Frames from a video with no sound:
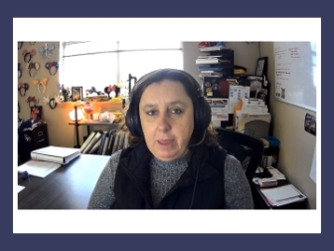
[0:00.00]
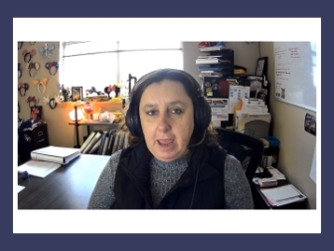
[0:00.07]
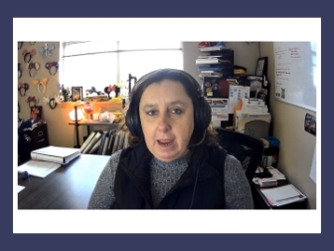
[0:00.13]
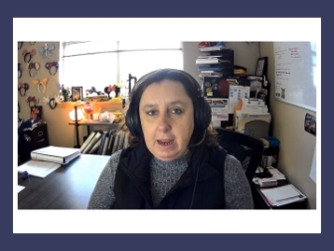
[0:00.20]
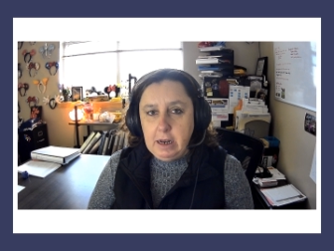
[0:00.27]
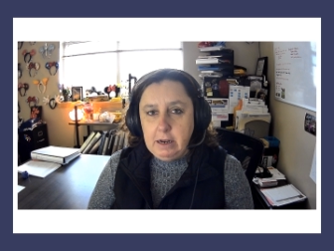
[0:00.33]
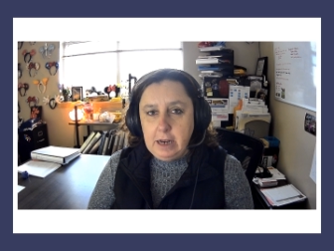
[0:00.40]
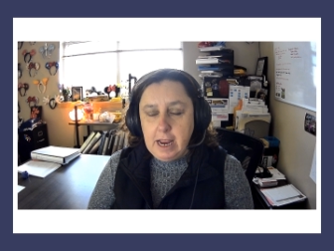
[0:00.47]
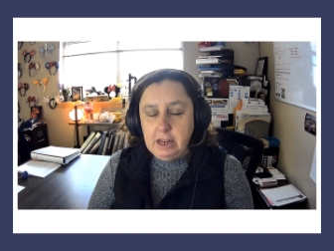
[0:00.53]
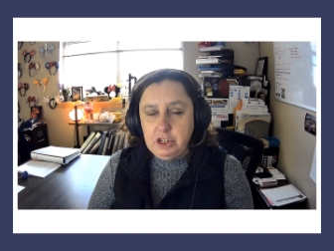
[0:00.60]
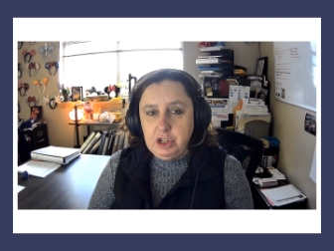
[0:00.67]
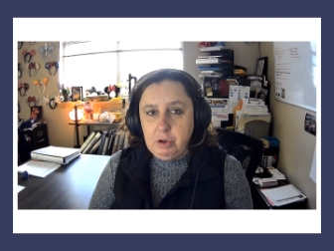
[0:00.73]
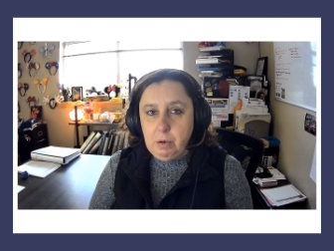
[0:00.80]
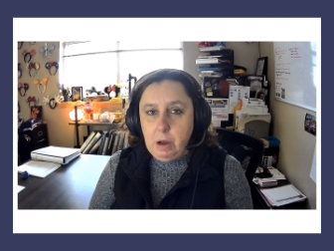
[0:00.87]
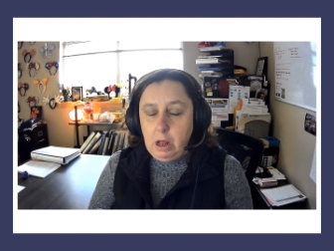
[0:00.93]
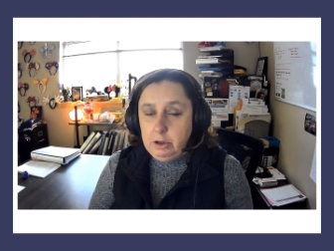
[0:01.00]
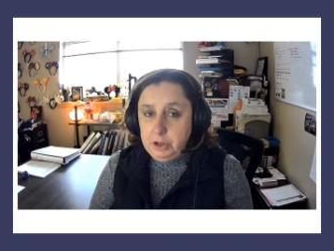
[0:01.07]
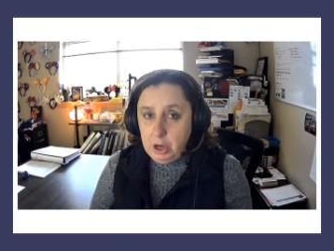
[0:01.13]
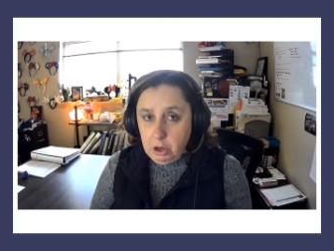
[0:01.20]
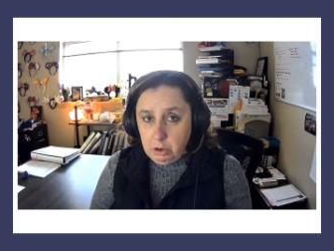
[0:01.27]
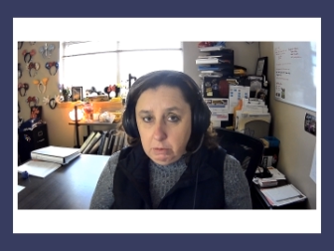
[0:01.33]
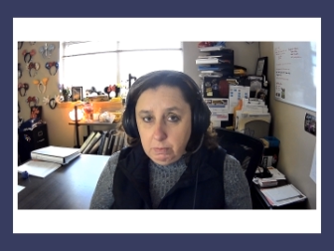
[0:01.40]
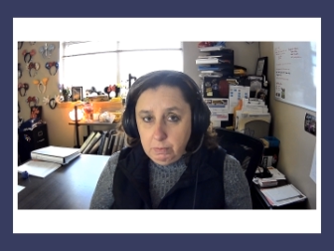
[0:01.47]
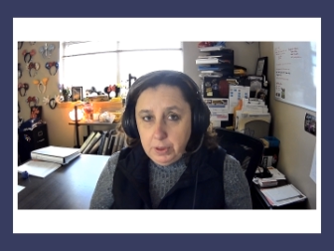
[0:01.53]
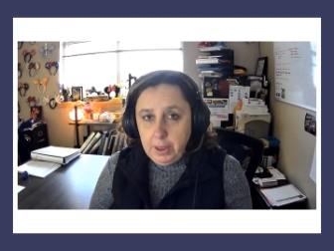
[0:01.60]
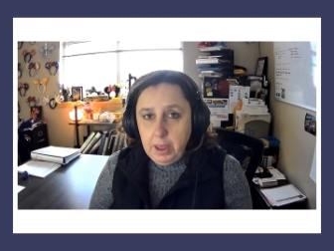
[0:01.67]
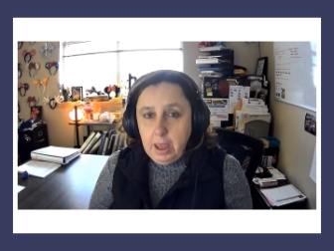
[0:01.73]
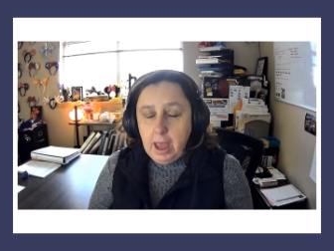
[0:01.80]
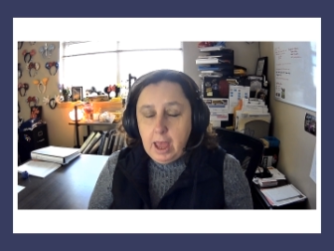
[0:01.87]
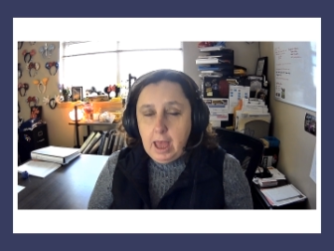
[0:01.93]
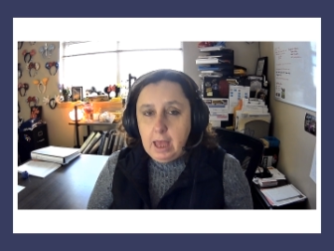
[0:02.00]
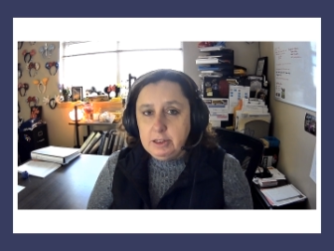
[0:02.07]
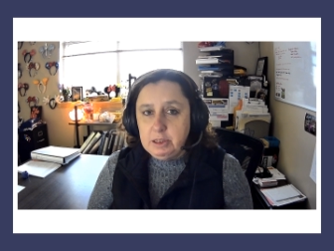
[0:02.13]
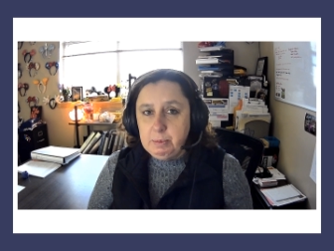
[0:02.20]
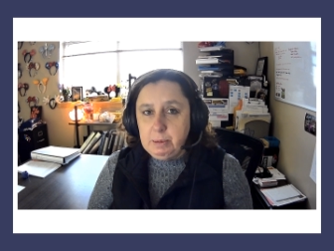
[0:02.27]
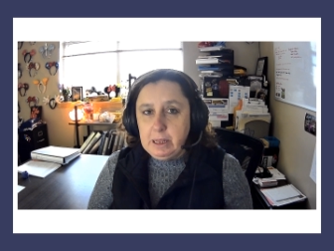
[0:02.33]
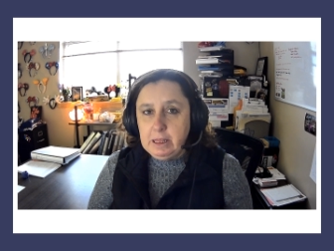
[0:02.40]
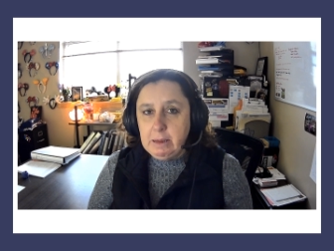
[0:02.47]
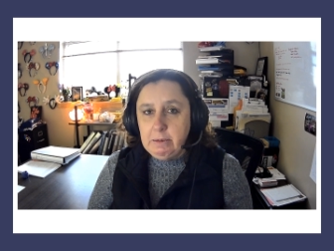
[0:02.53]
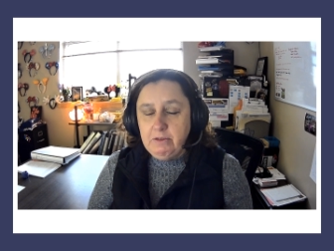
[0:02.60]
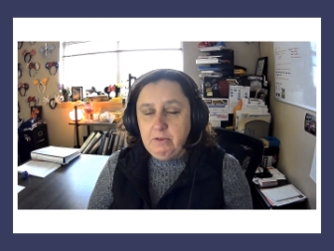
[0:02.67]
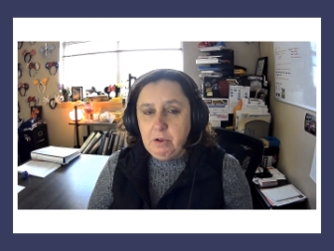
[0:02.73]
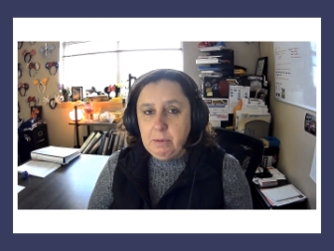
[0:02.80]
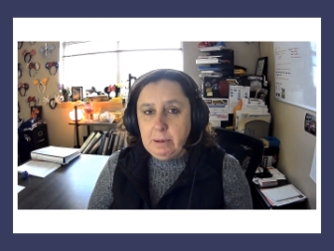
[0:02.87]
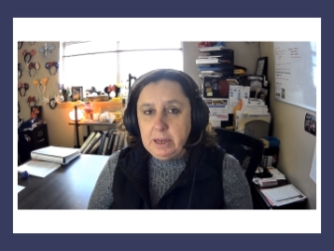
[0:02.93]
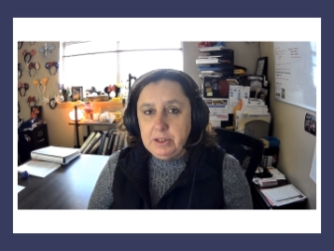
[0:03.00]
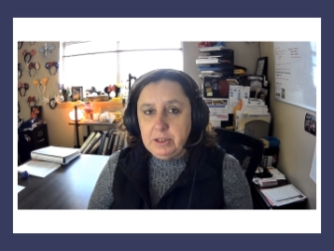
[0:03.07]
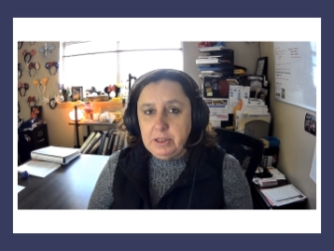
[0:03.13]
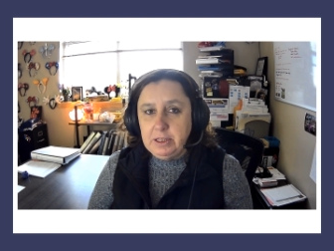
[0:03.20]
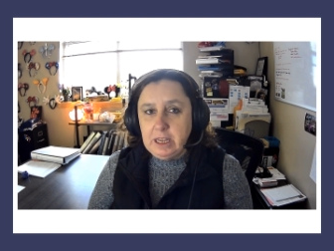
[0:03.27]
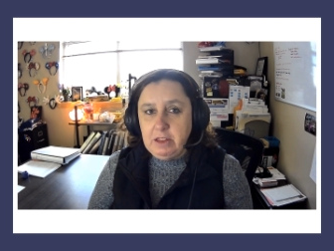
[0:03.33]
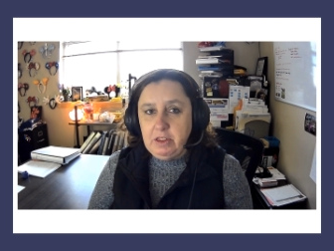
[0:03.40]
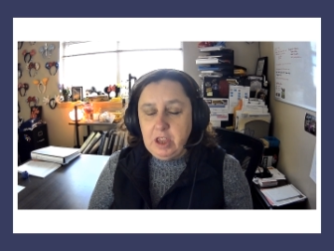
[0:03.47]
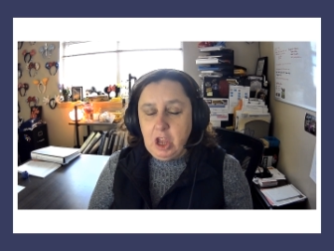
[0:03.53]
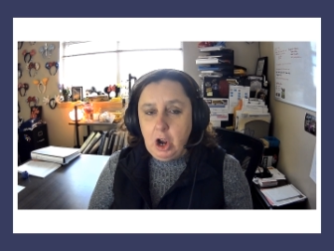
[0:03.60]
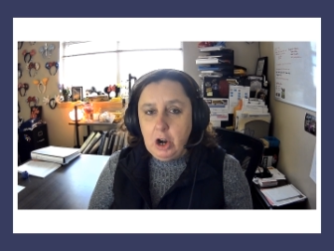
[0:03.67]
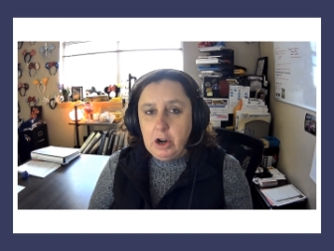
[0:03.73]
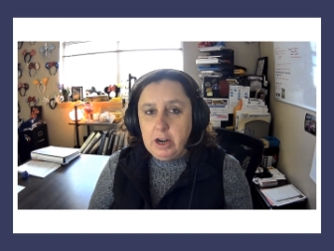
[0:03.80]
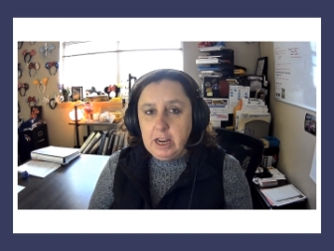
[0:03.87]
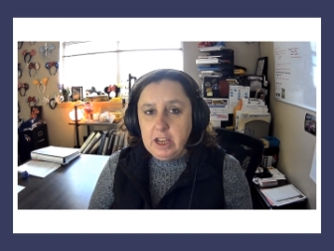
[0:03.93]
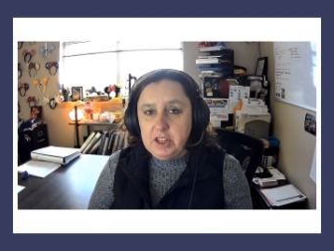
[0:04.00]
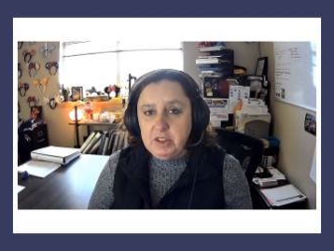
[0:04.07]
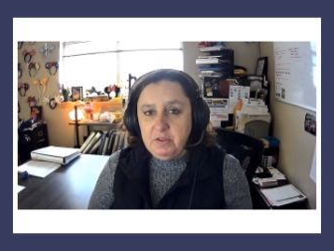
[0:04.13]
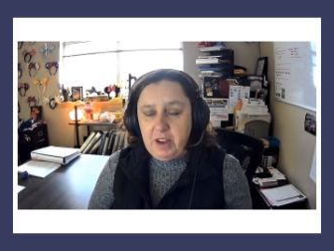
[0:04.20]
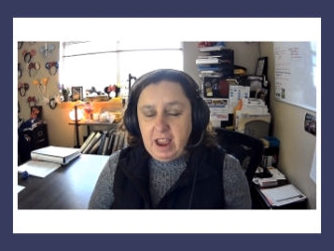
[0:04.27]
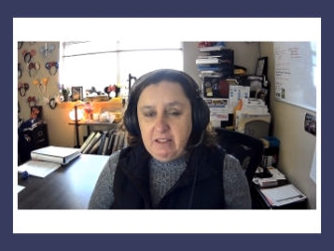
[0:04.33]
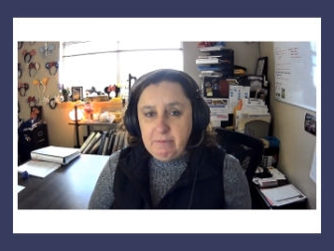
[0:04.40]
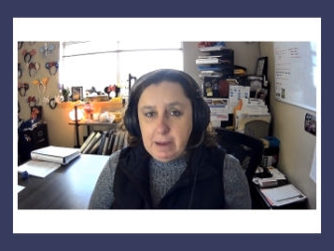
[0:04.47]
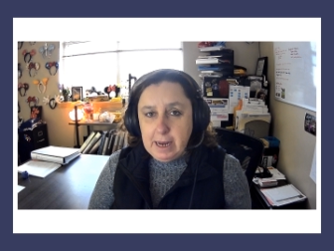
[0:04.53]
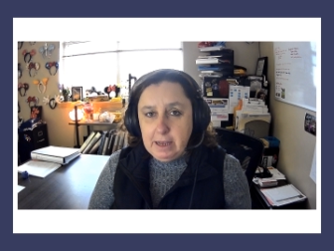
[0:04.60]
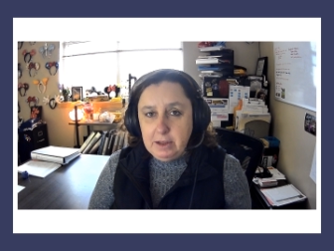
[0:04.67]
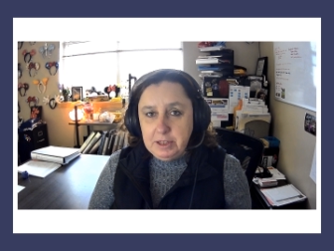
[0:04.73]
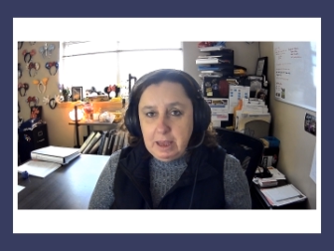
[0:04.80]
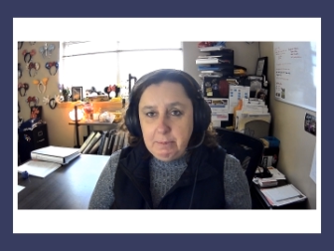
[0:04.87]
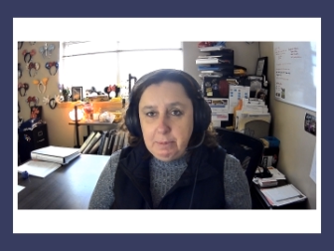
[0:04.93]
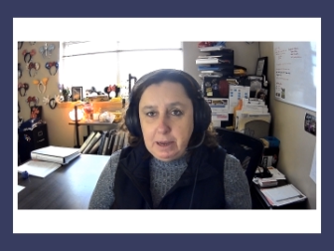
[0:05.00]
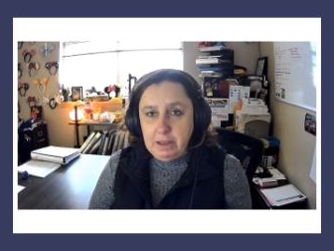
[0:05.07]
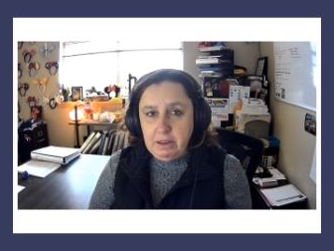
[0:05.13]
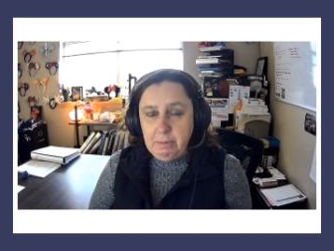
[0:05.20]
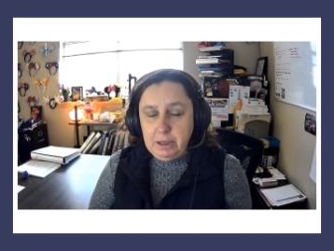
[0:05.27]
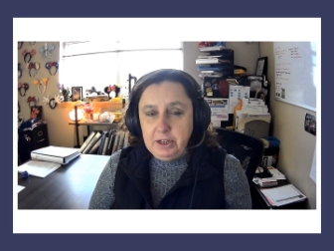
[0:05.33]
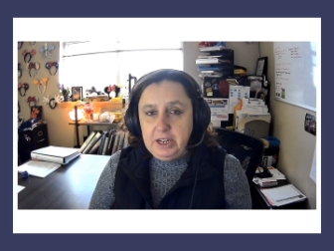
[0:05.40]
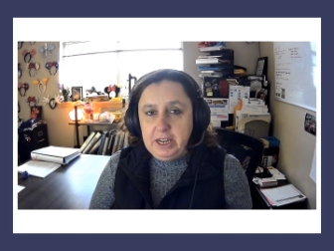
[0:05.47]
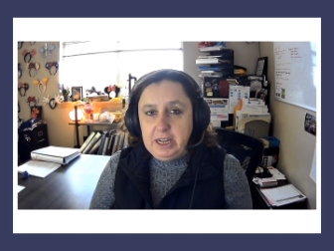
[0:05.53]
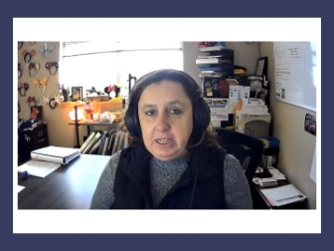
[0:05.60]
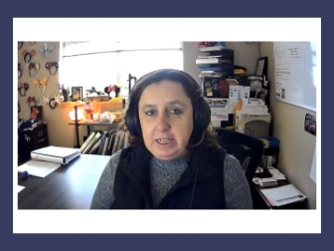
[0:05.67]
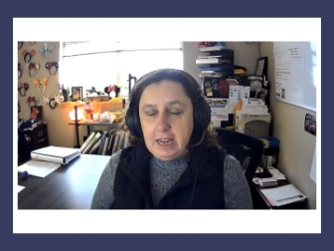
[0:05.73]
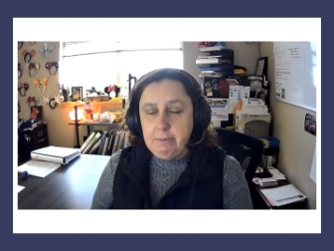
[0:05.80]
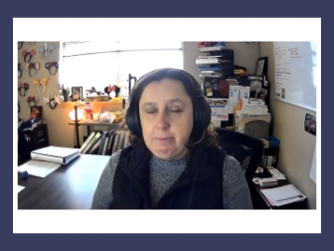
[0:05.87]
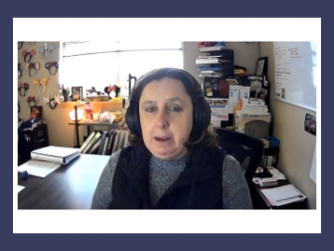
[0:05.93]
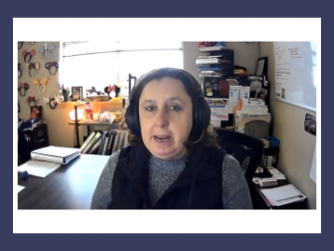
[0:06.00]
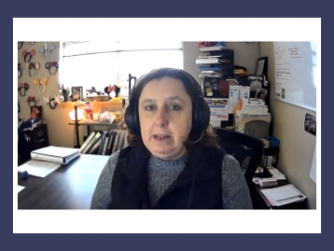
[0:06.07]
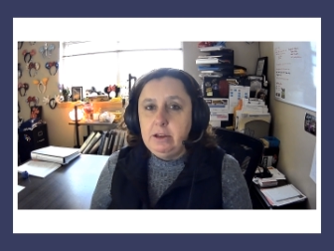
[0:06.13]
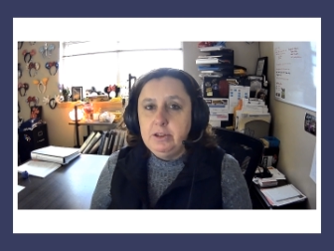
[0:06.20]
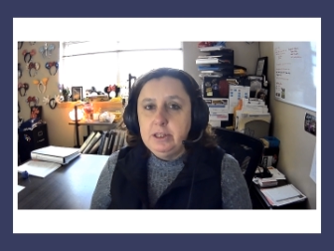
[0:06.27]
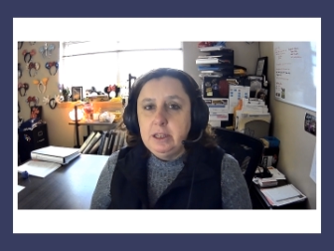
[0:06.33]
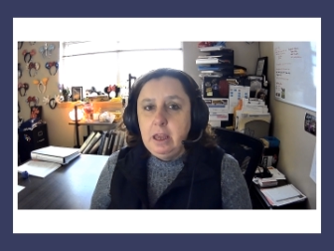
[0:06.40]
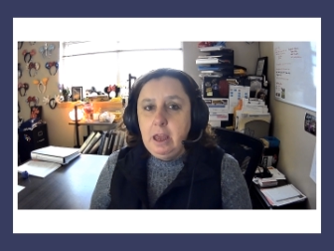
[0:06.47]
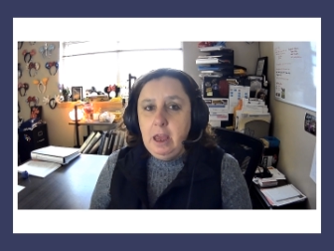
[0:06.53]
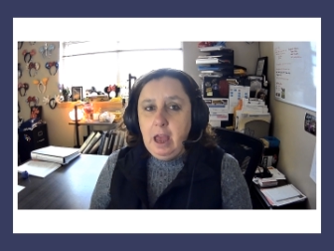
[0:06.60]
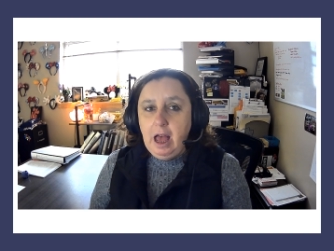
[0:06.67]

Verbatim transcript: And as you all know, uh, speed limit for buses in the yard is five miles up by the building, 10 miles